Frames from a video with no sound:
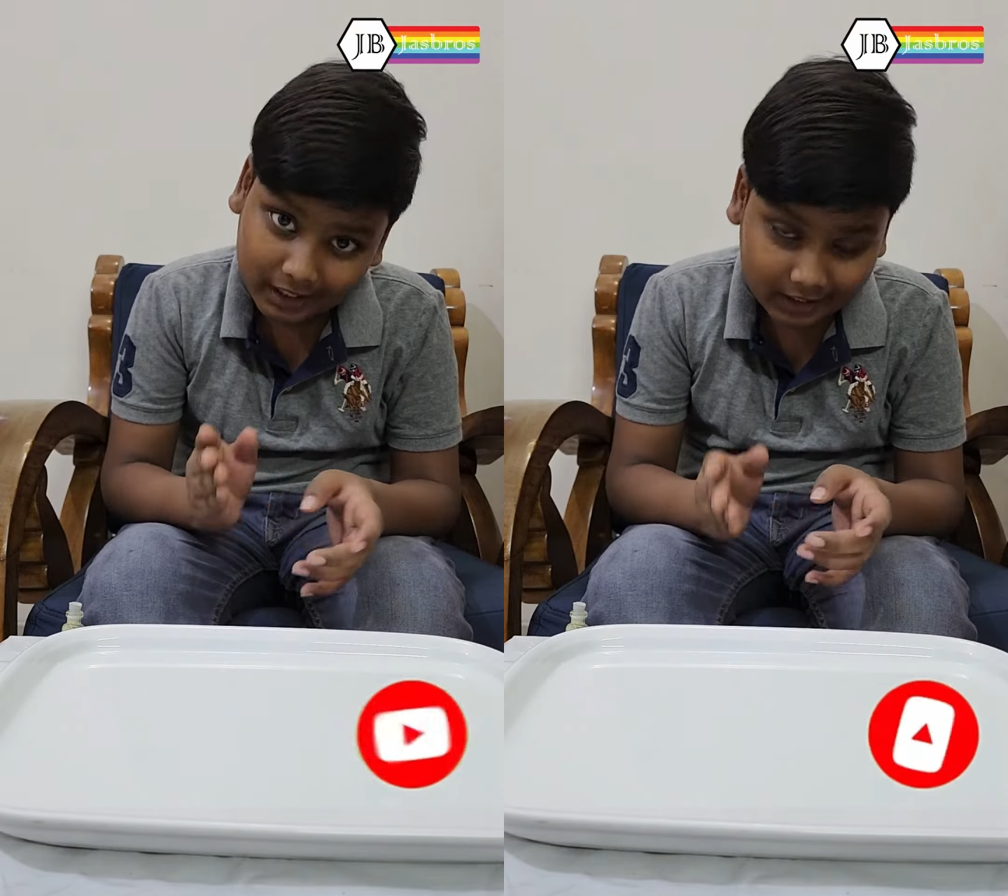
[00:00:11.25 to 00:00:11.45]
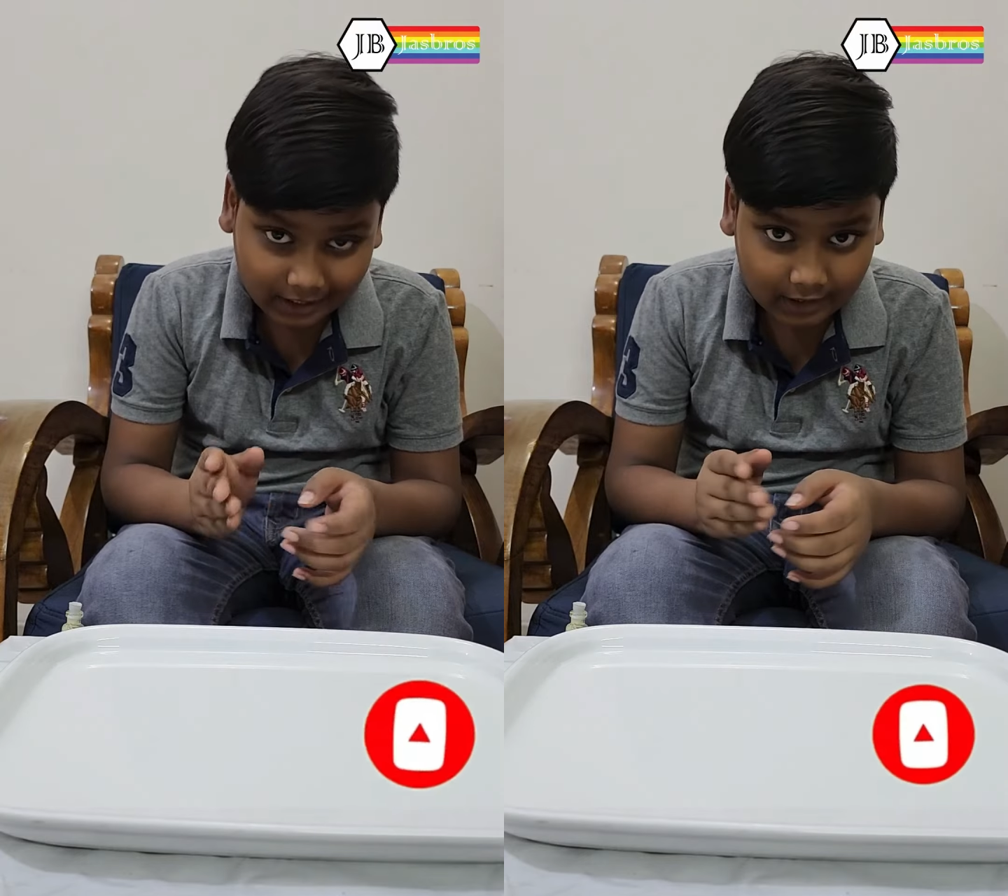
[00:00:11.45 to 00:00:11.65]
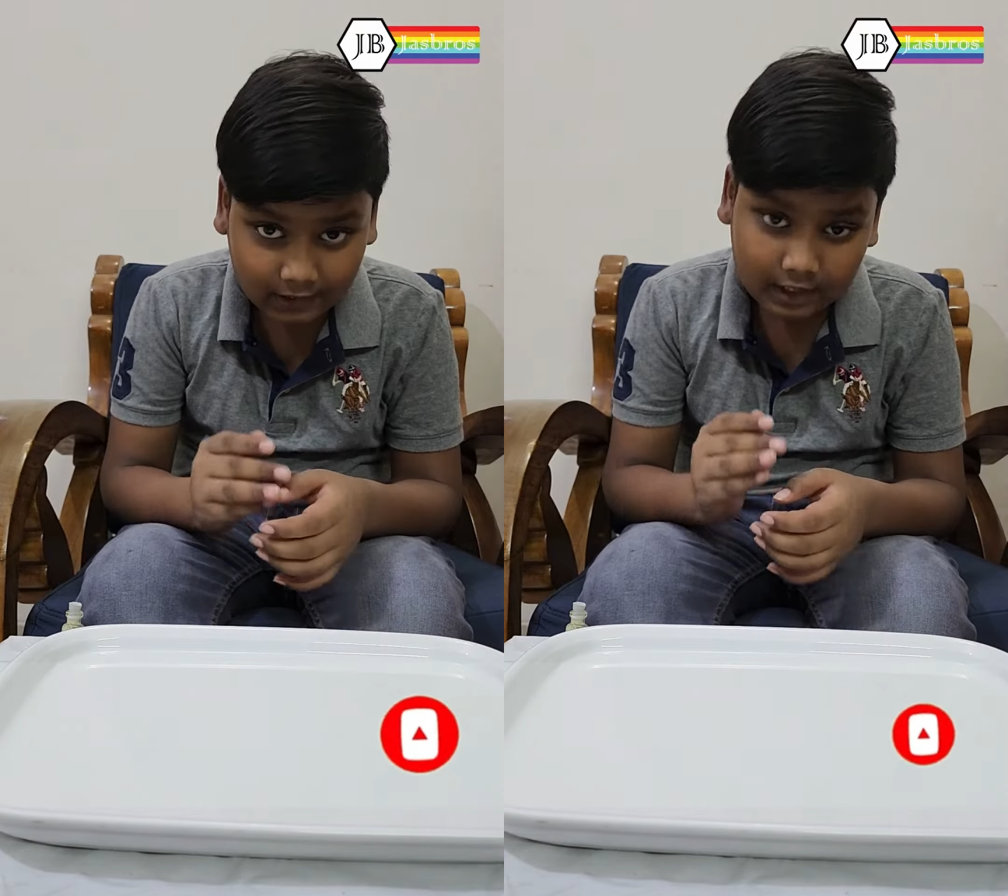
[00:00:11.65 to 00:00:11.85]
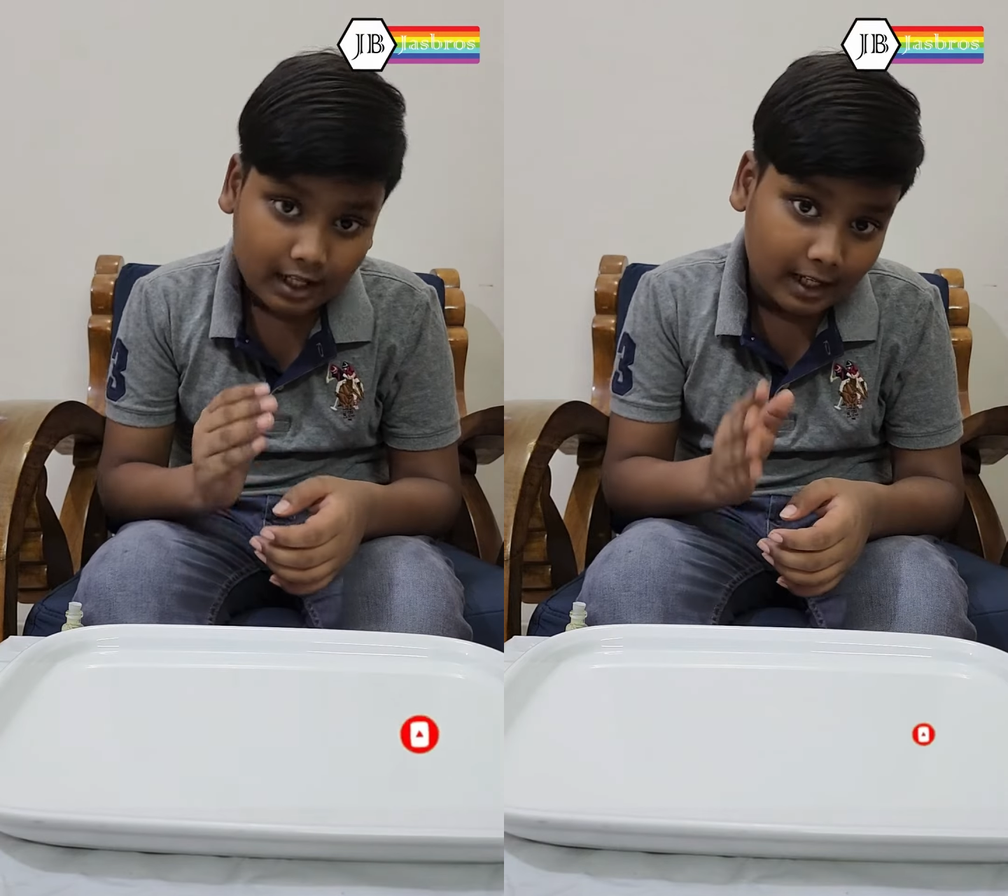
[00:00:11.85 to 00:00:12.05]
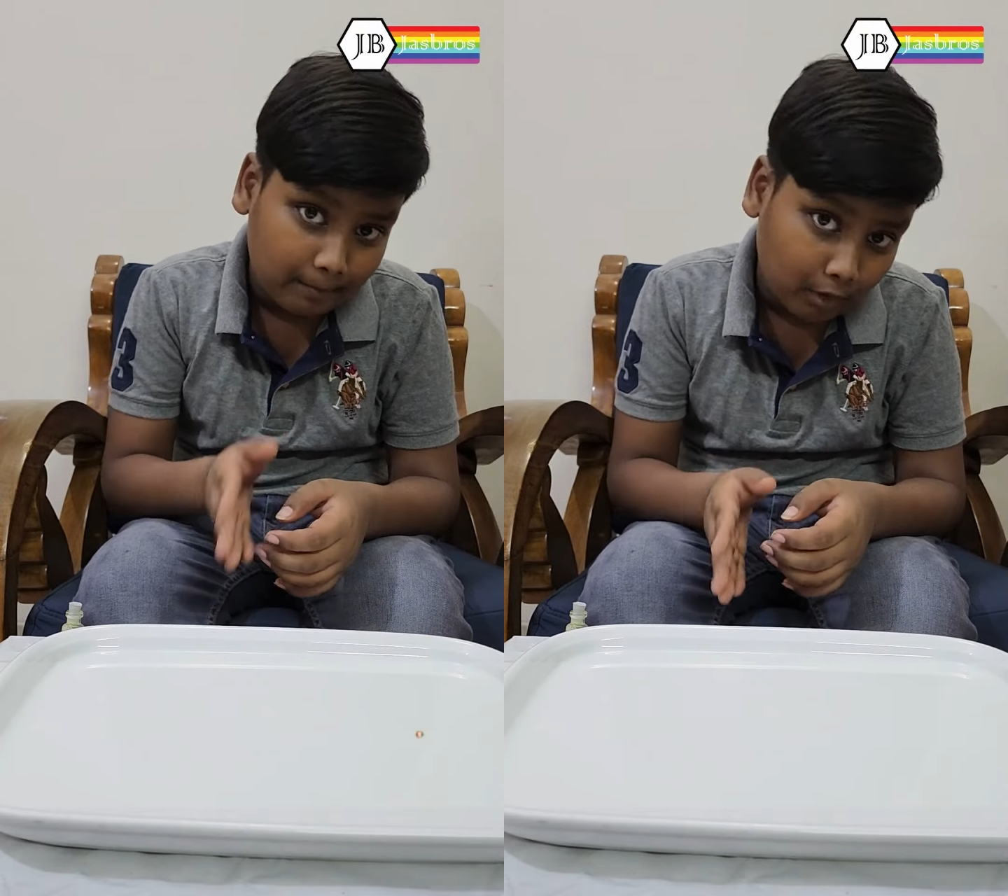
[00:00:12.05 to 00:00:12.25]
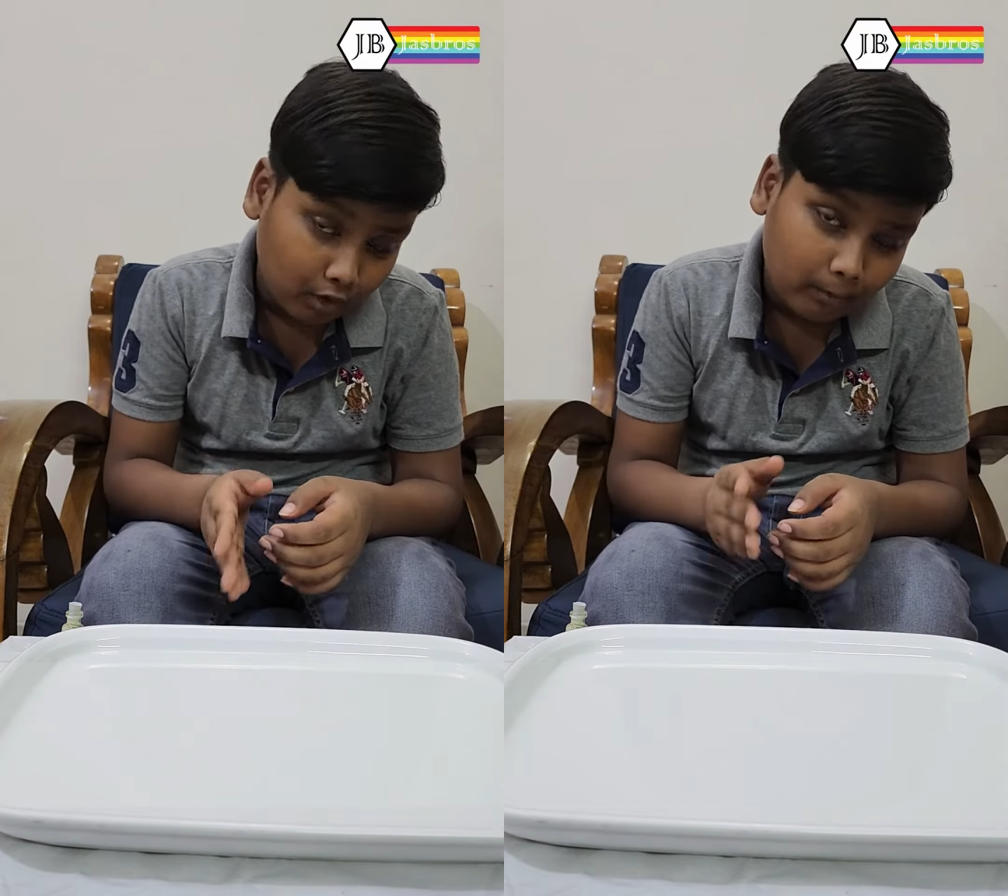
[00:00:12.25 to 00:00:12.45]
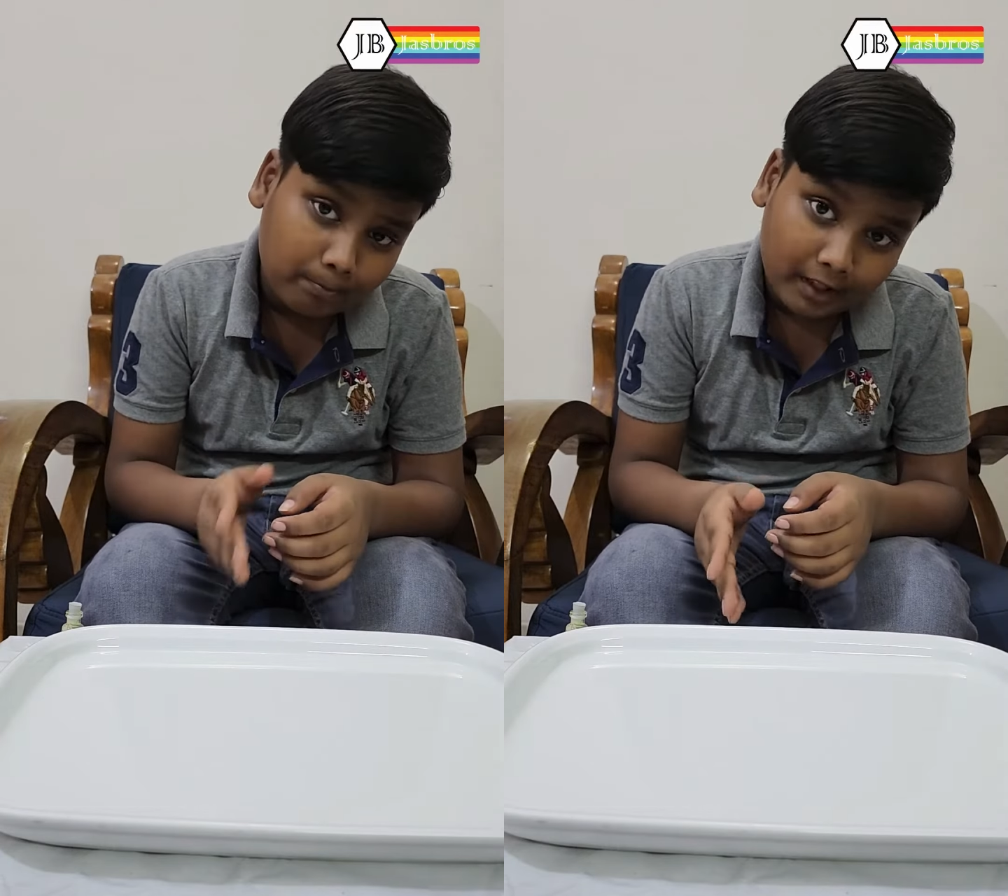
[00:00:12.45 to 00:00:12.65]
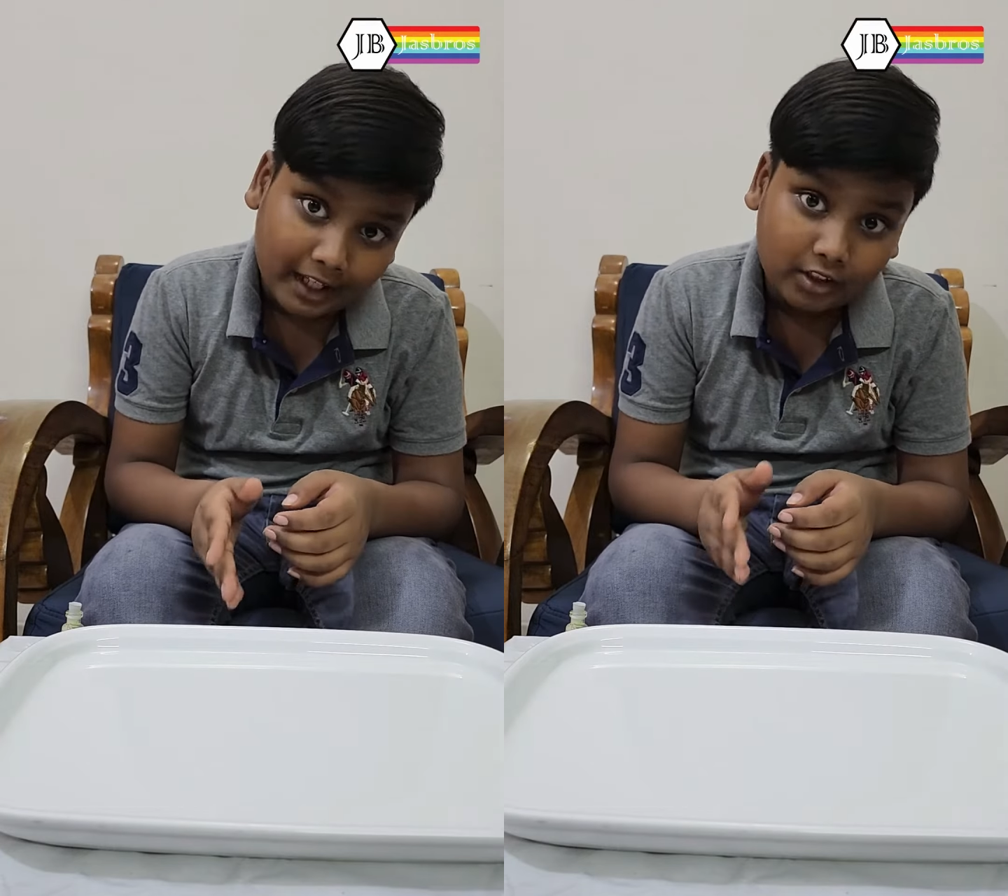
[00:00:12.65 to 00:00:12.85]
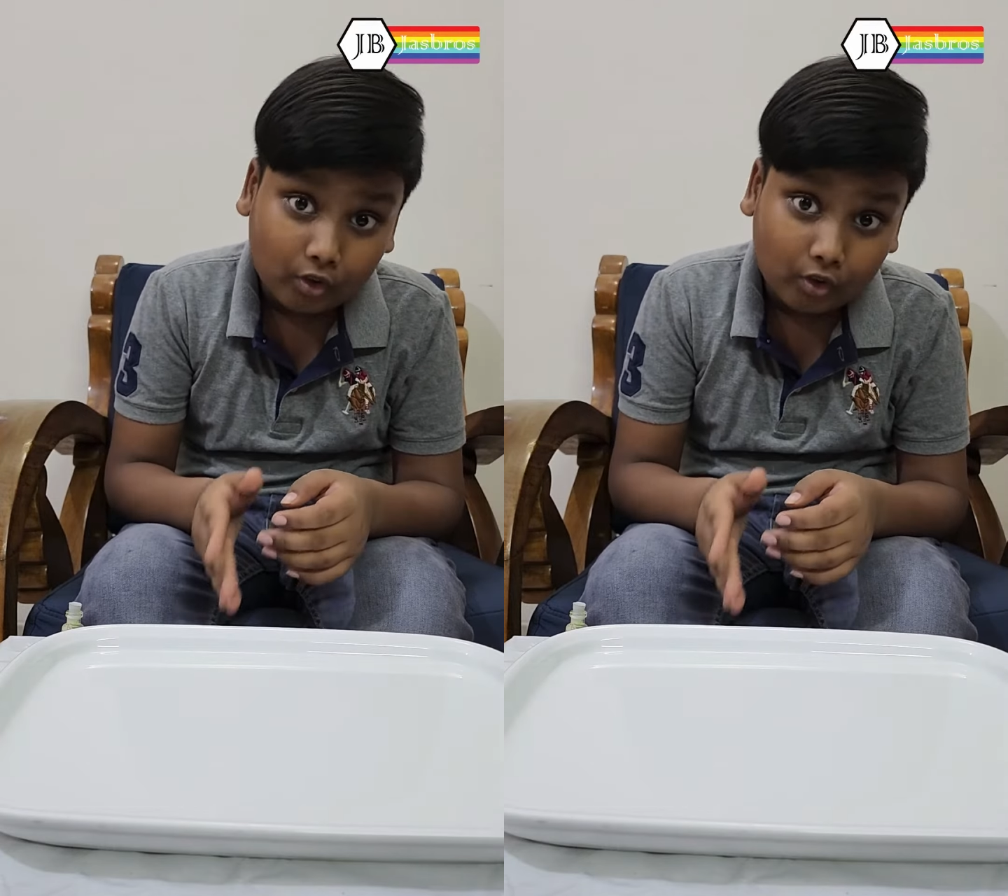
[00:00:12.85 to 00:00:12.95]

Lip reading: need a bowl, plate,